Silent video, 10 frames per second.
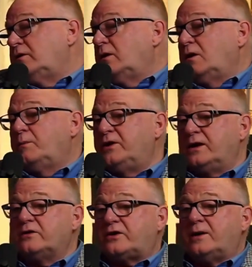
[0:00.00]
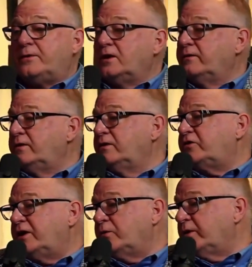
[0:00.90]
a big example of it is
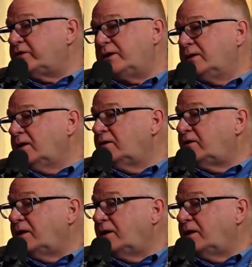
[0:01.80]
Southwest Airlines.